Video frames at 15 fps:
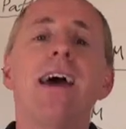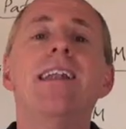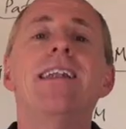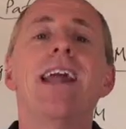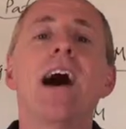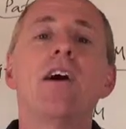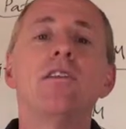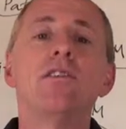and
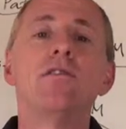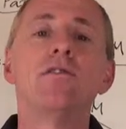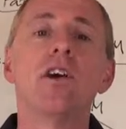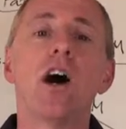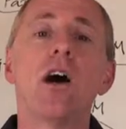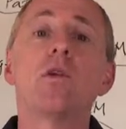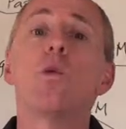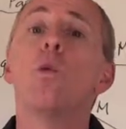now you've
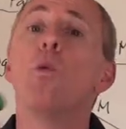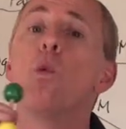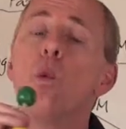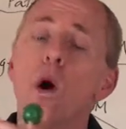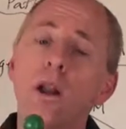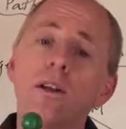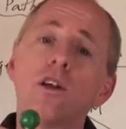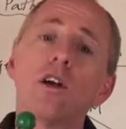got
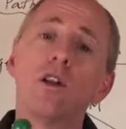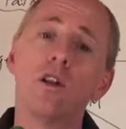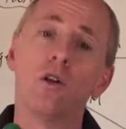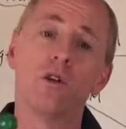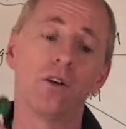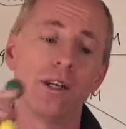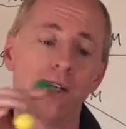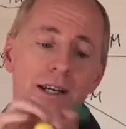one
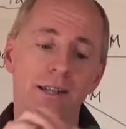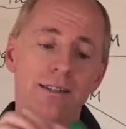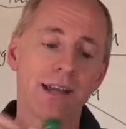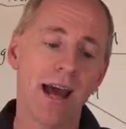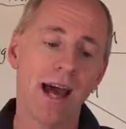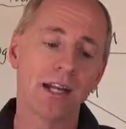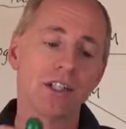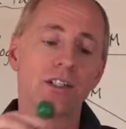chlorine
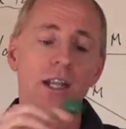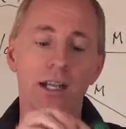attached,